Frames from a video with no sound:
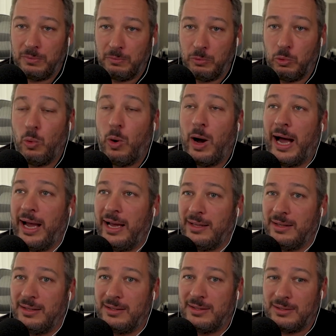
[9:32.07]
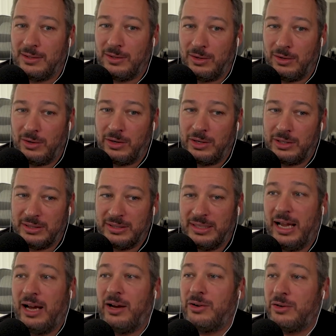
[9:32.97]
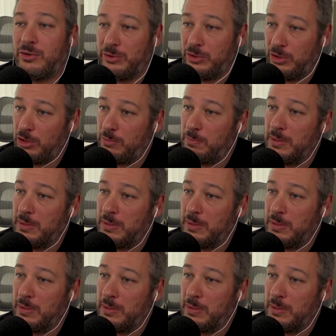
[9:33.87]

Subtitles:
wide or narrow your